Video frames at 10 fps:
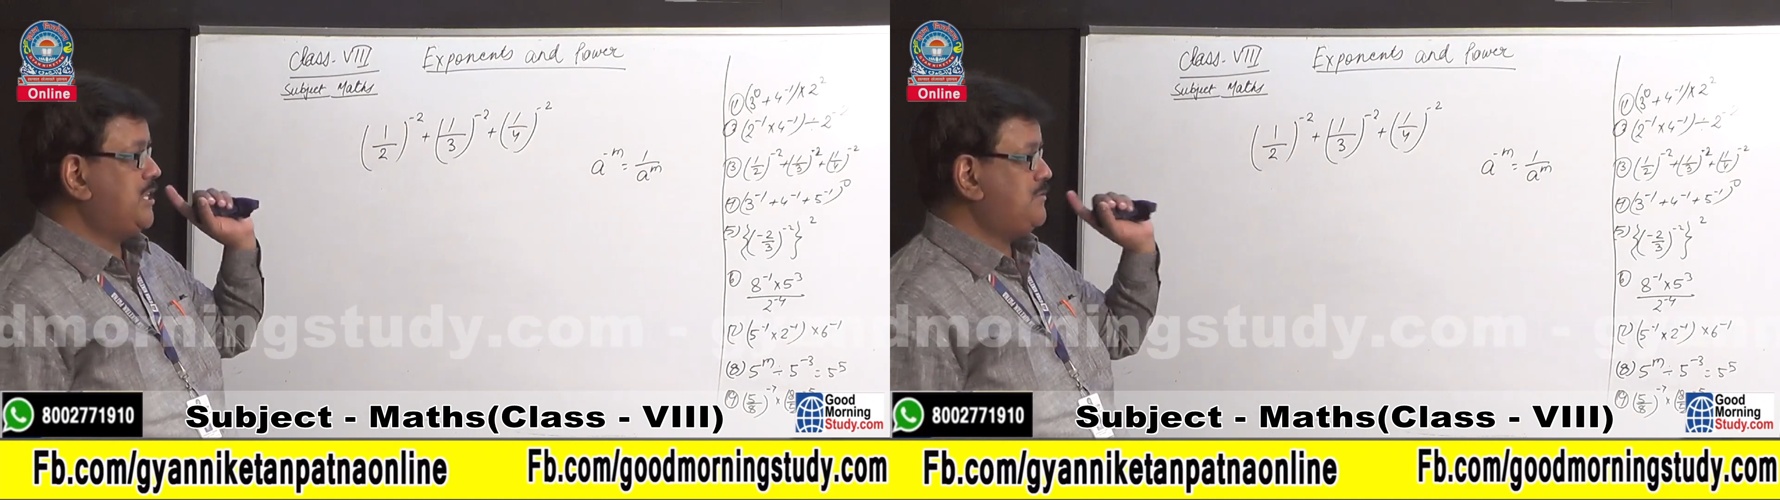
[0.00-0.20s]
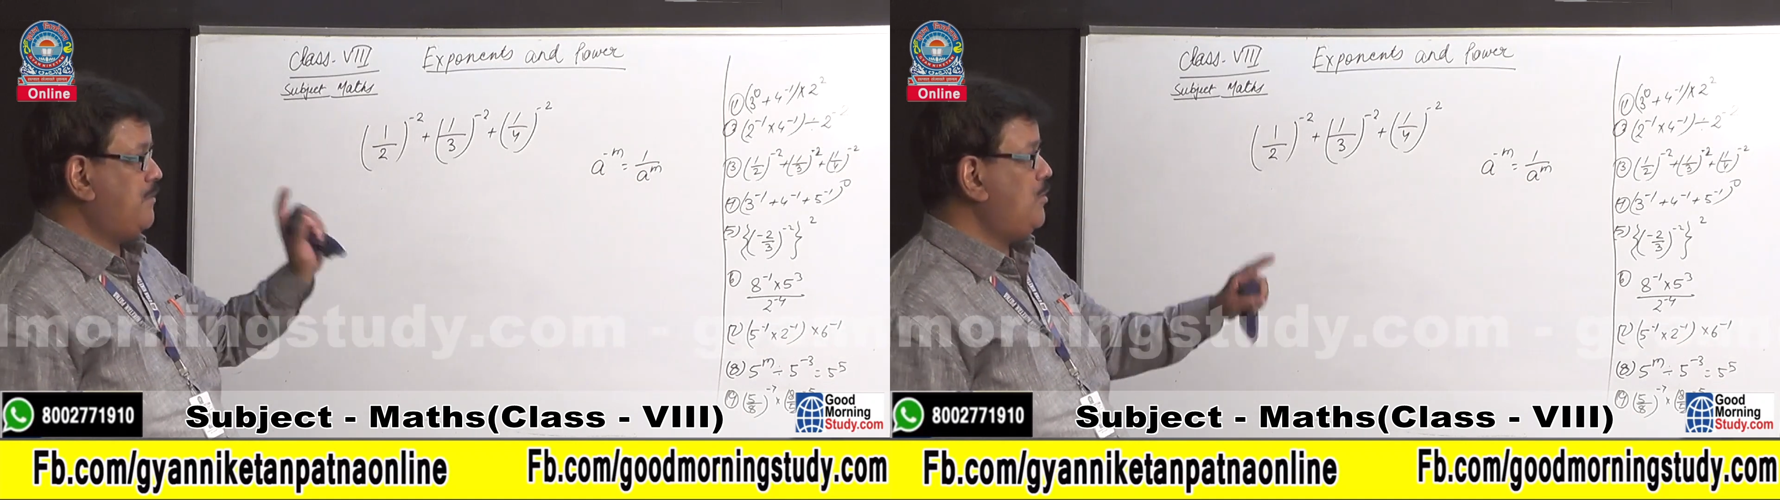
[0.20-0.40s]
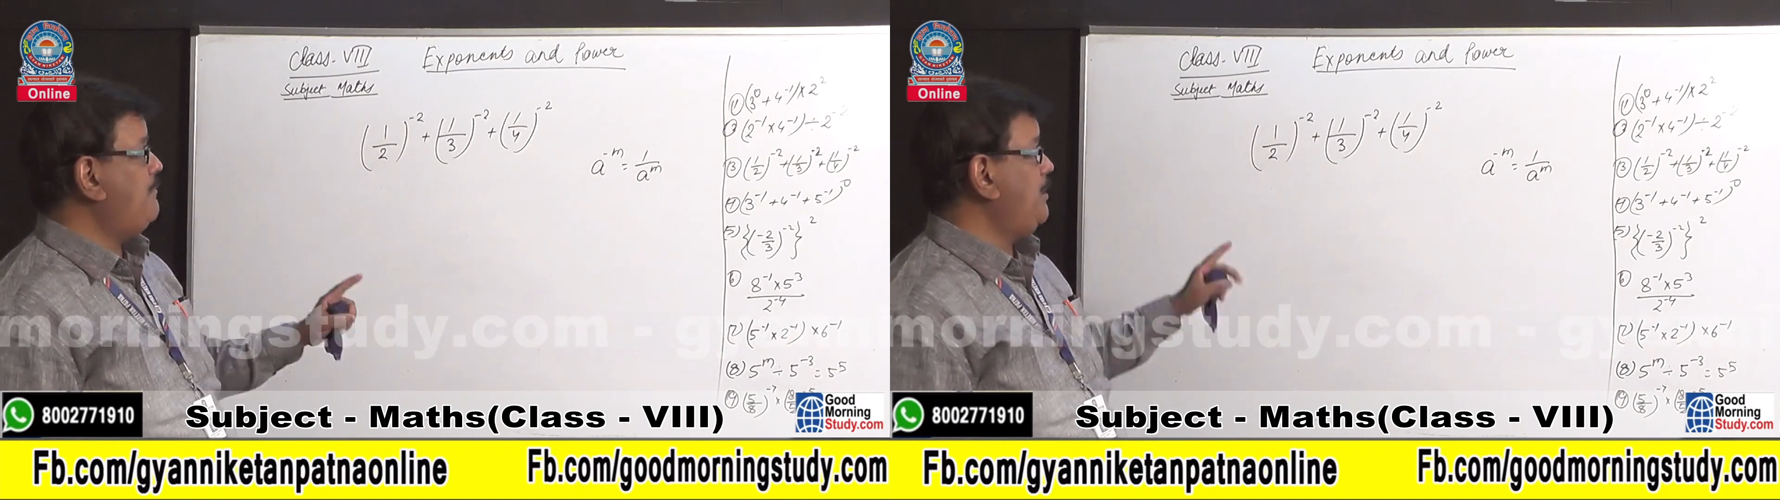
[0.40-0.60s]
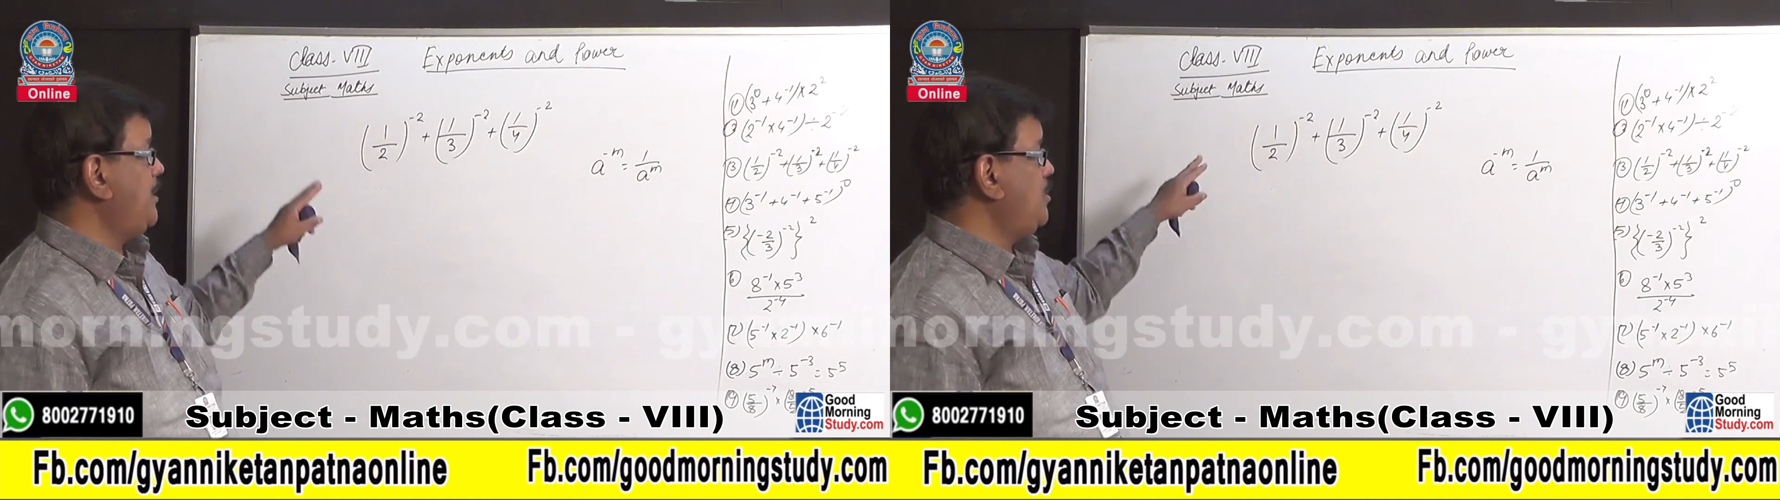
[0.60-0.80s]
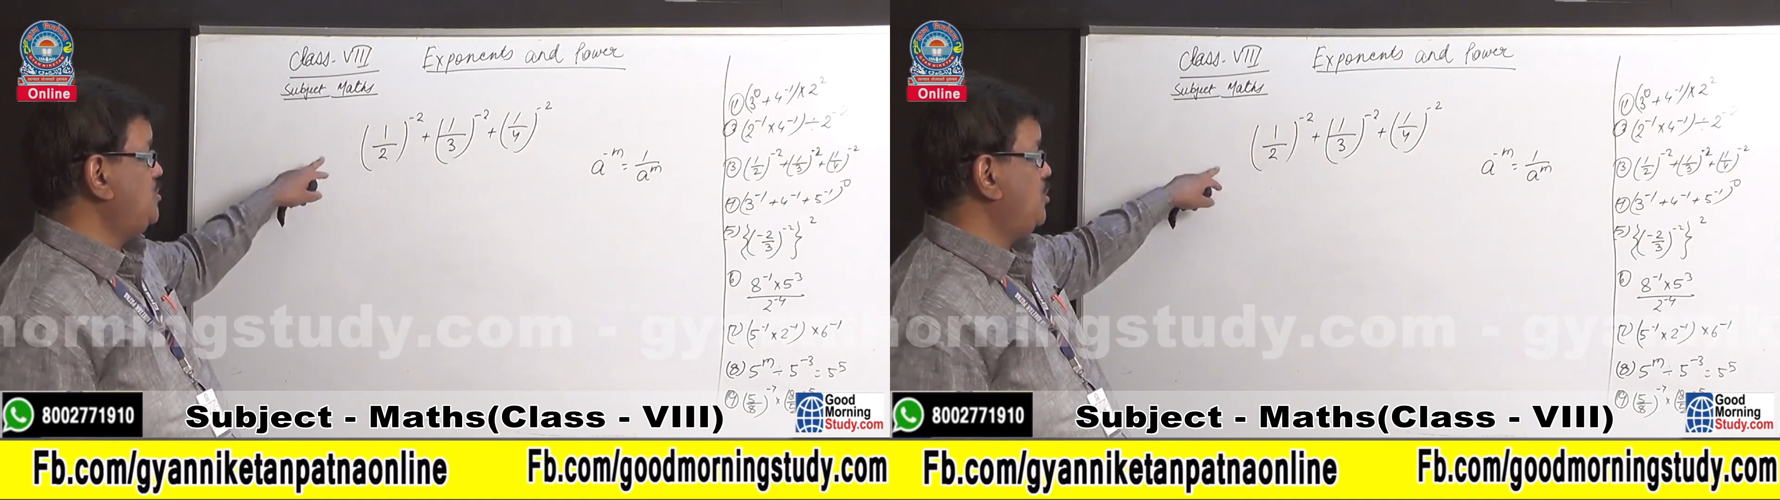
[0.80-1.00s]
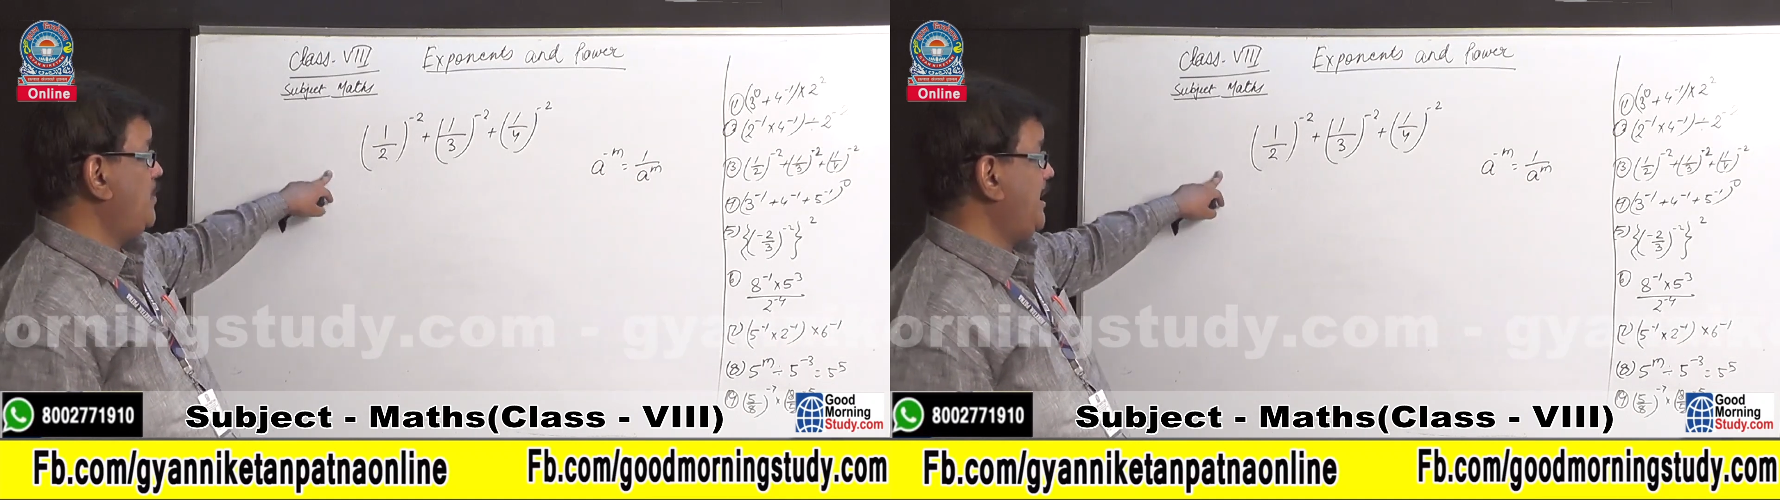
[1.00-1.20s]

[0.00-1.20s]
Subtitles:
this formula will be used over